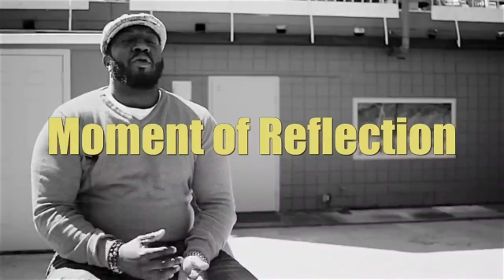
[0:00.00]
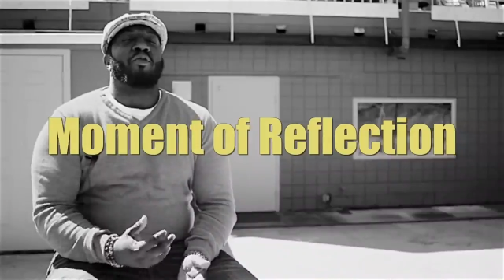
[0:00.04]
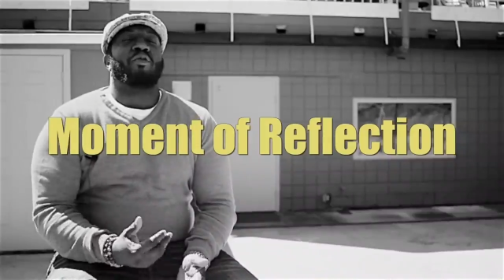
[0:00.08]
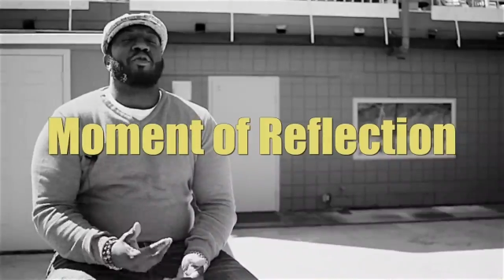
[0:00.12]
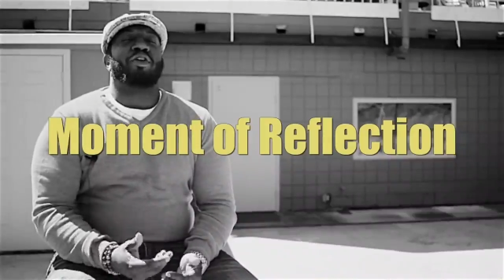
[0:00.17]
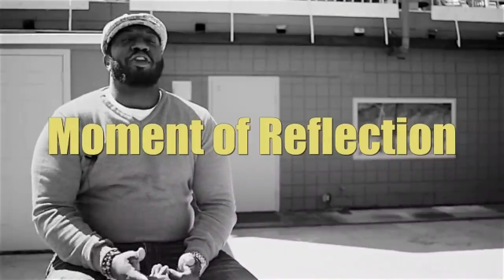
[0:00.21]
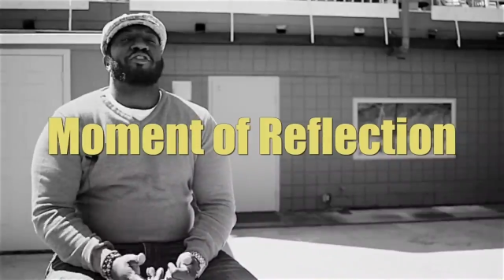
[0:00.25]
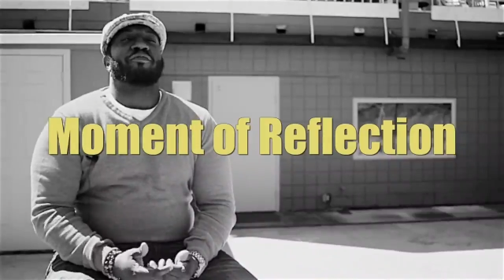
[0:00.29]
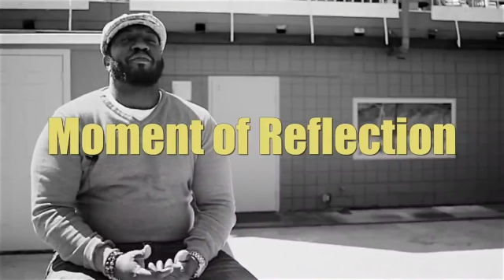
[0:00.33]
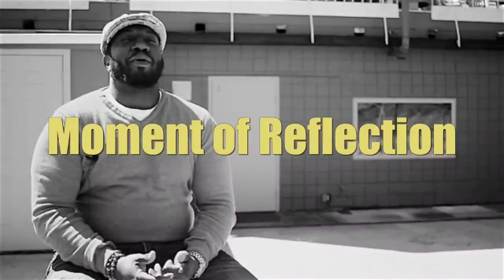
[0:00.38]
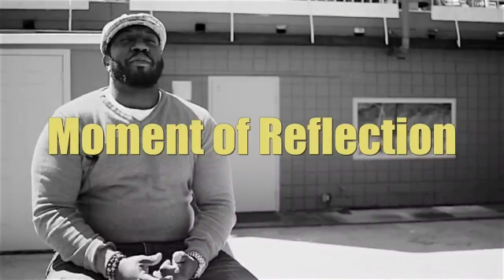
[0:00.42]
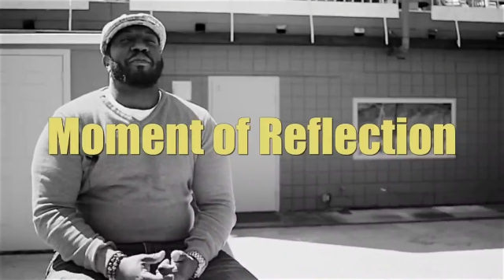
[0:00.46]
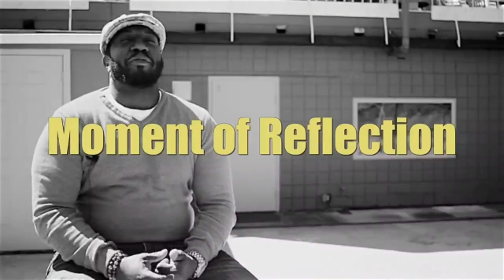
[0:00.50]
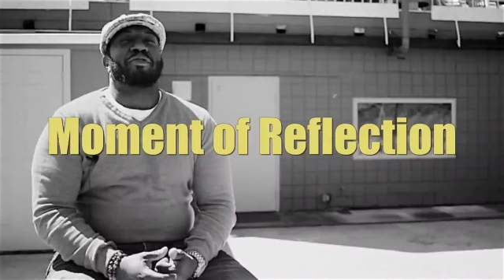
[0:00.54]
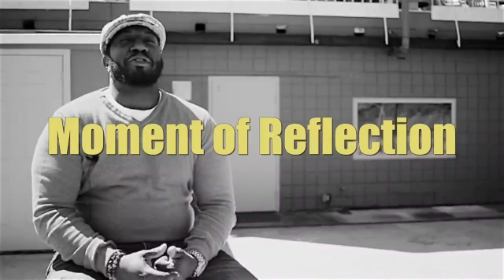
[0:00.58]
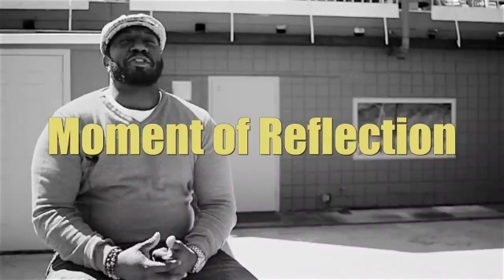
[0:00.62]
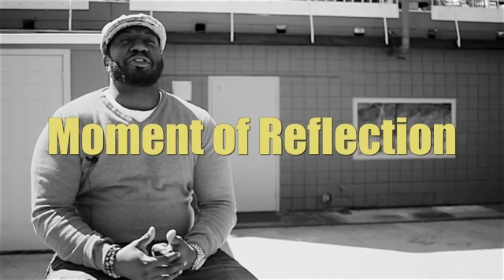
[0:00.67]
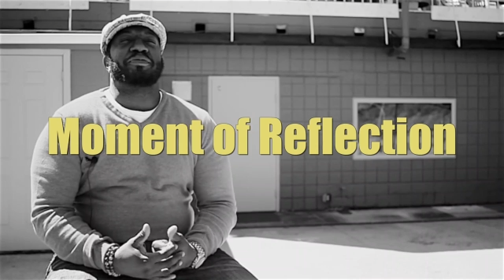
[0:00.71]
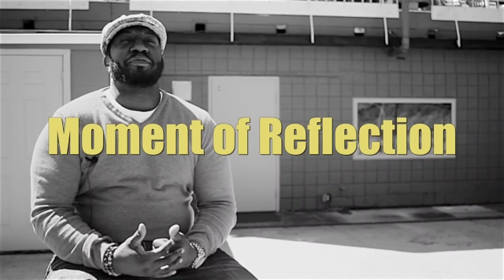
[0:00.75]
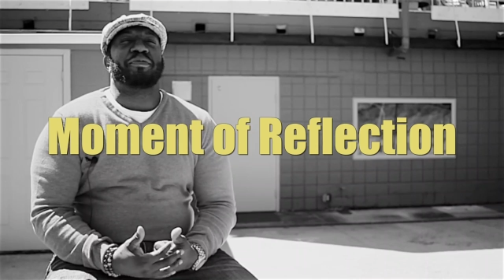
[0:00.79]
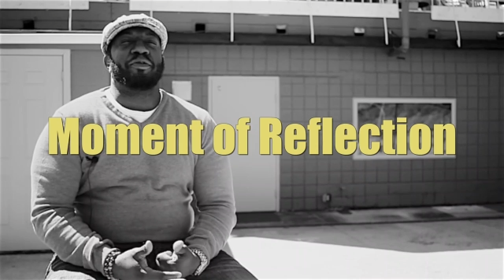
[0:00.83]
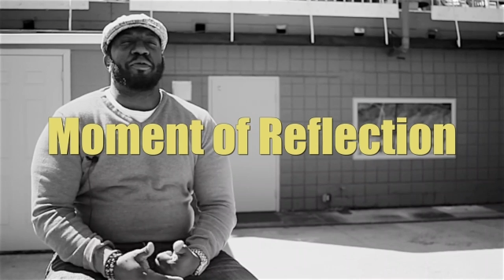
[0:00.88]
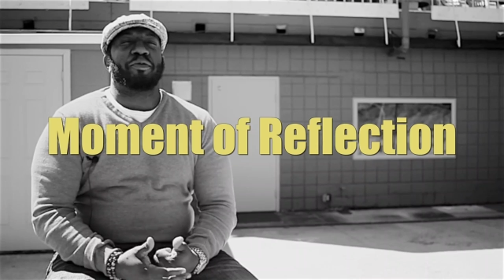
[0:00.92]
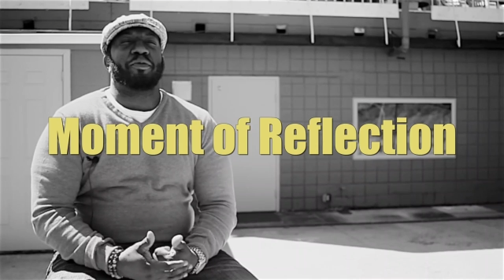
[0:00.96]
One of my
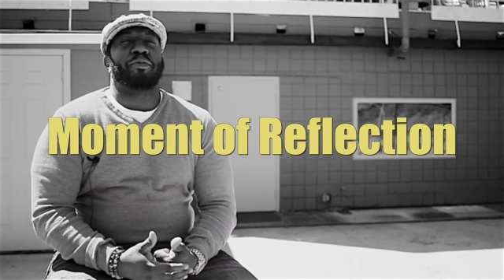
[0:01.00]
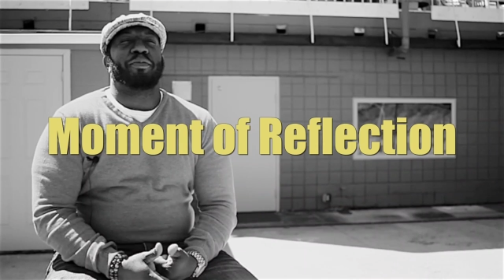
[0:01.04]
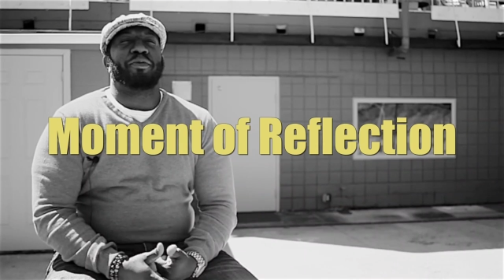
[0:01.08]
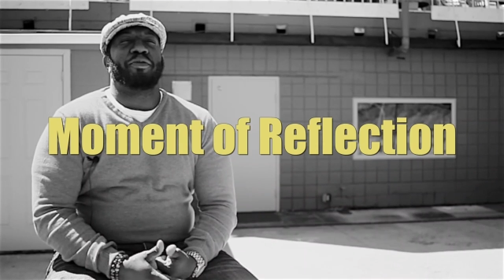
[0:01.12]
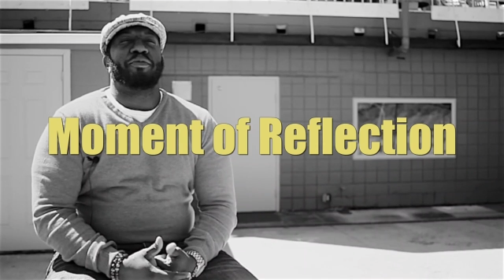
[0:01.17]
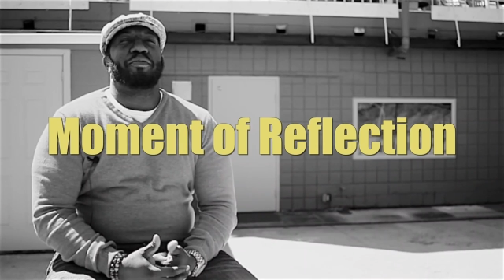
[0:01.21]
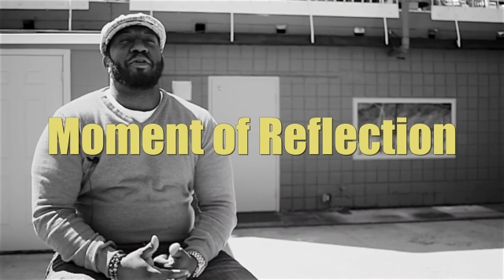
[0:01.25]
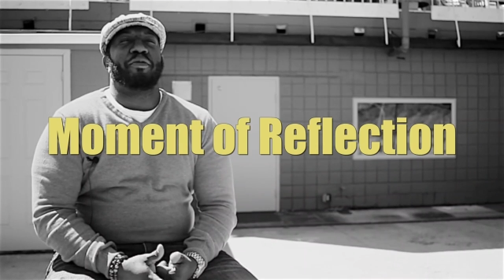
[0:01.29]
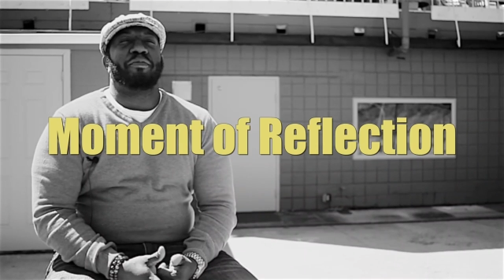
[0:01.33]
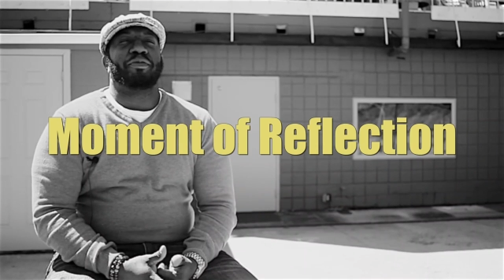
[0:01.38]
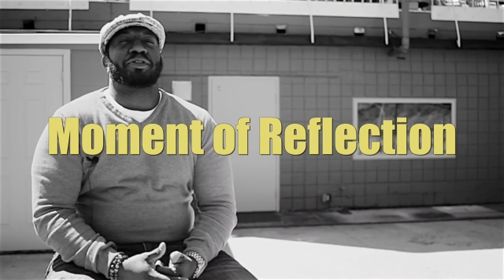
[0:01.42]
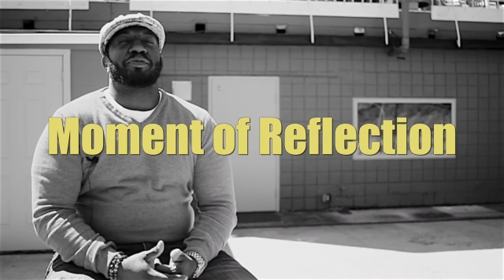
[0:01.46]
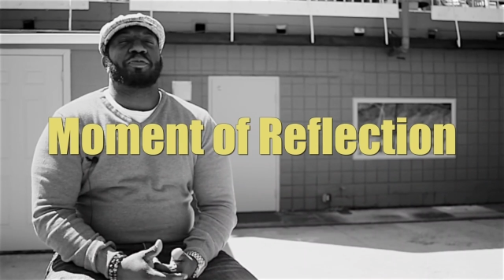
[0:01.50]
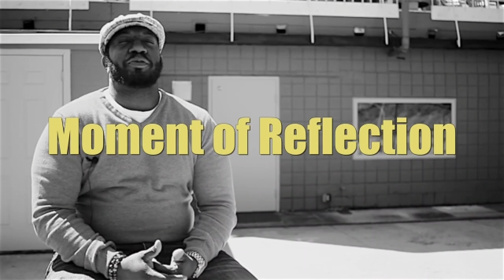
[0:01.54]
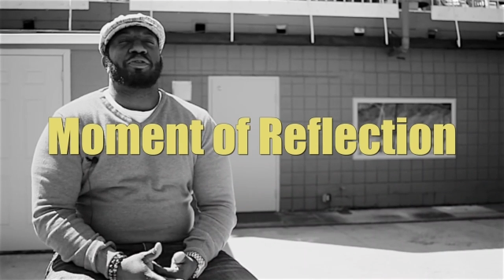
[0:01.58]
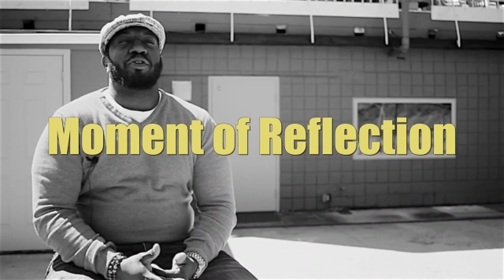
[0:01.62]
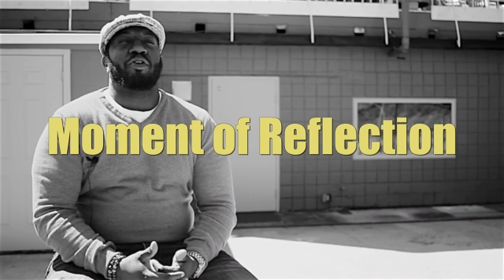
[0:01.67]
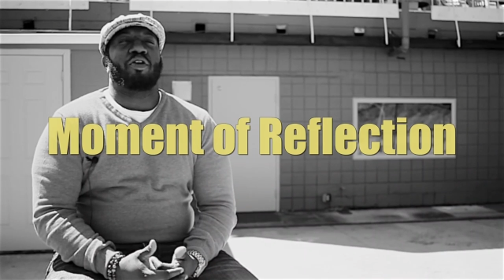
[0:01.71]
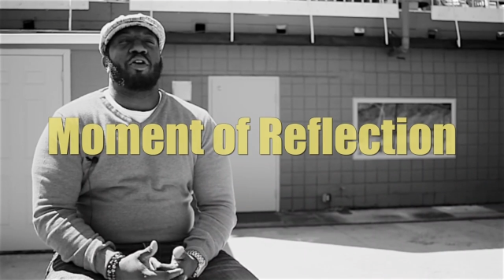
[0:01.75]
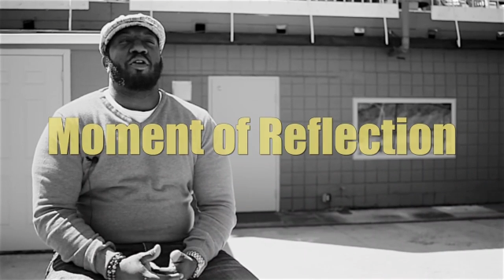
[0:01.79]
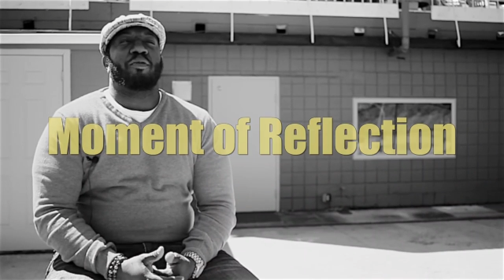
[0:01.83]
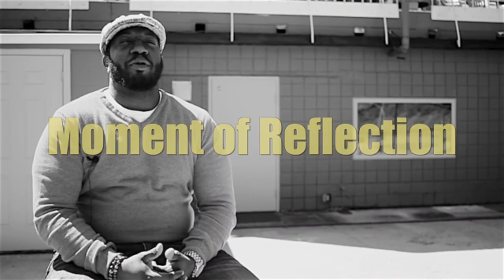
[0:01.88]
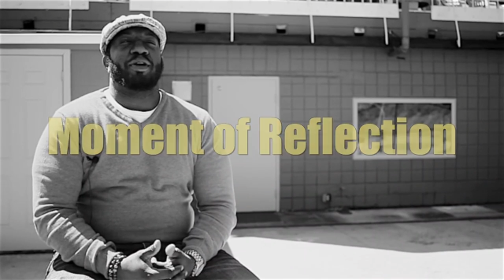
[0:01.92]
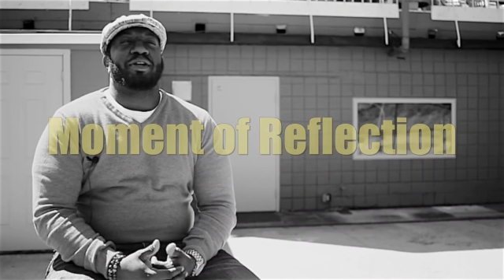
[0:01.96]
most memorable moments
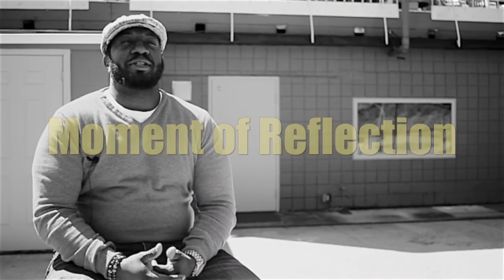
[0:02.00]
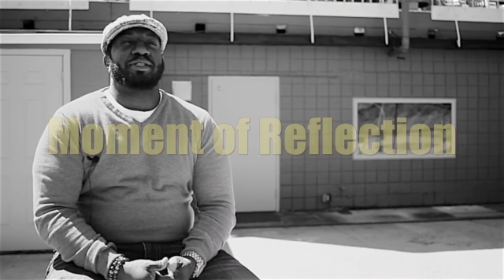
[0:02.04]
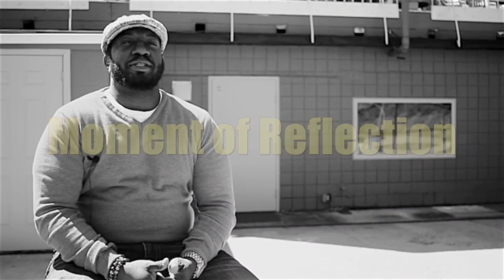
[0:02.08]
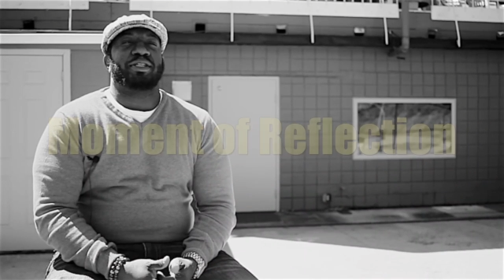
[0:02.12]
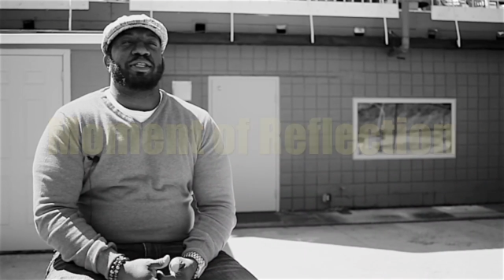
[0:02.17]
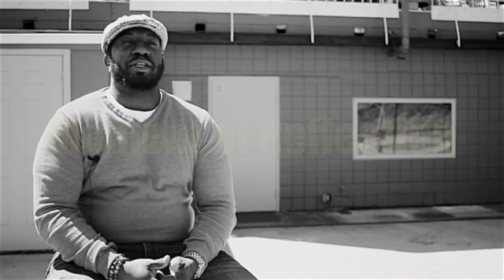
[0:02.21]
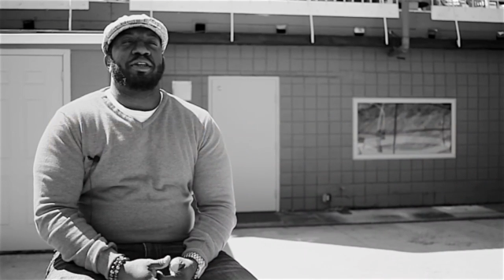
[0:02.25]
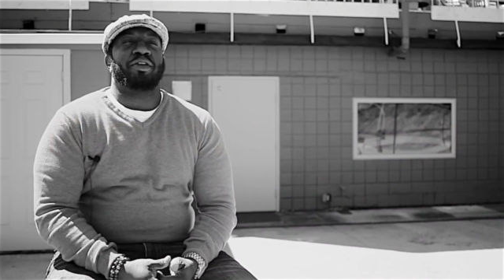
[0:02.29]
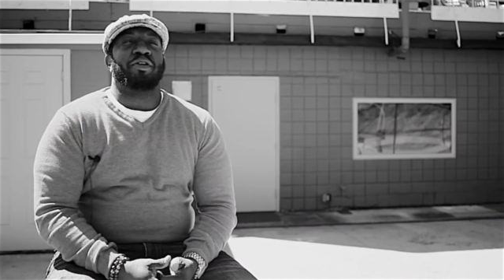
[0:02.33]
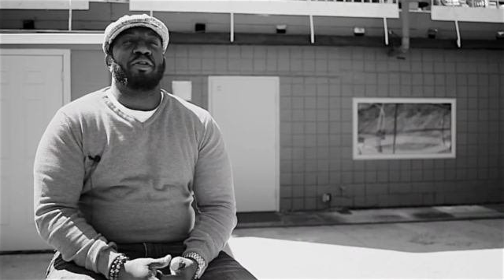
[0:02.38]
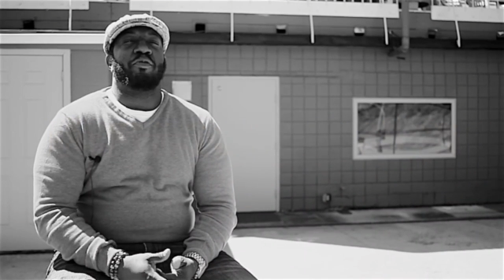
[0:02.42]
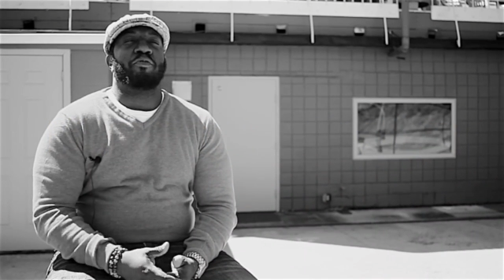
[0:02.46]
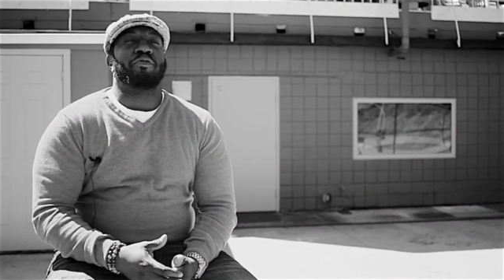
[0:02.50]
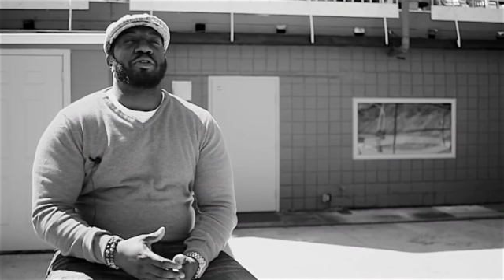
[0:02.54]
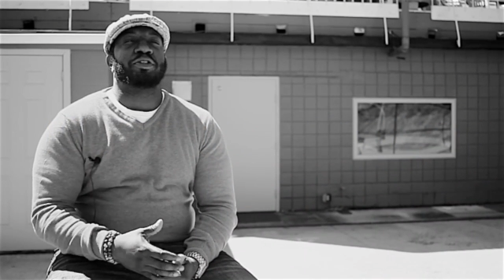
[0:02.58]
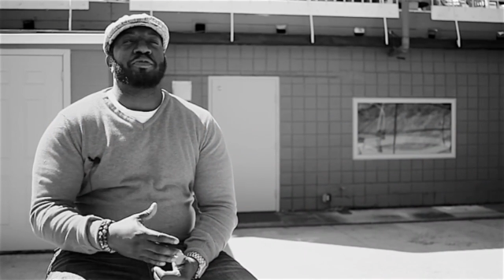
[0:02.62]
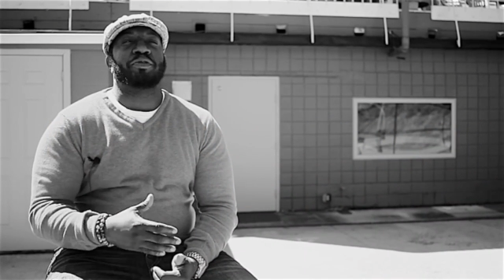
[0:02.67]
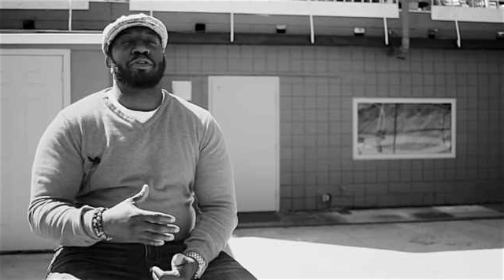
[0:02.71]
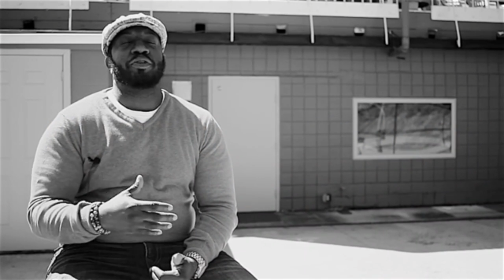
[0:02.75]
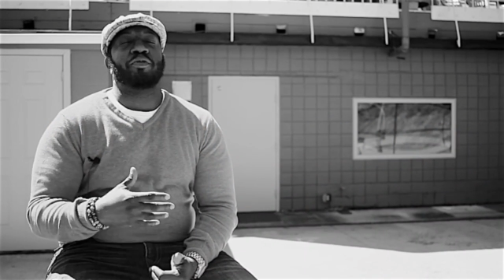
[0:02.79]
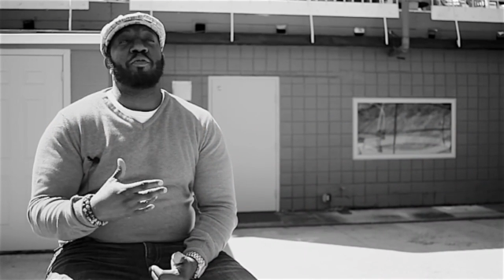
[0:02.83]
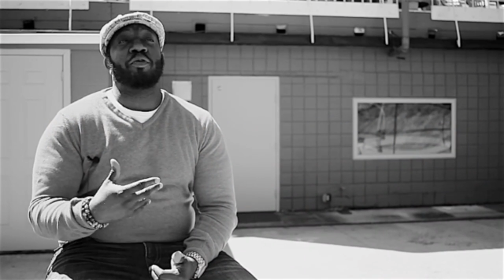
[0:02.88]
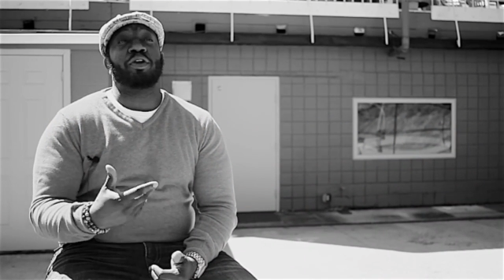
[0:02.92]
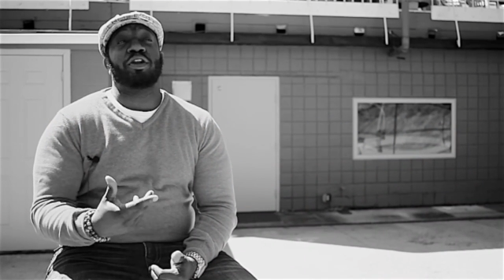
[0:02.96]
with RYC
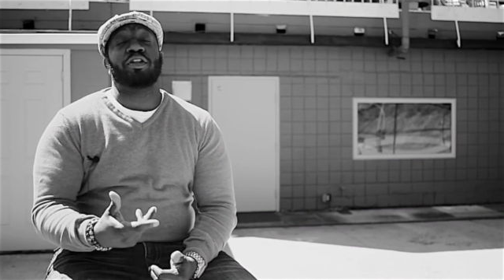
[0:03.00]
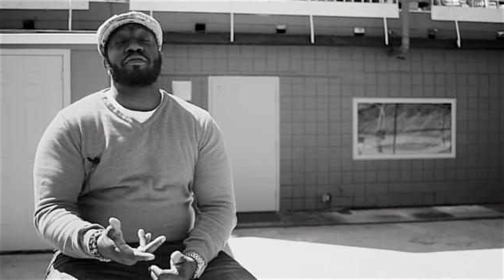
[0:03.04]
was with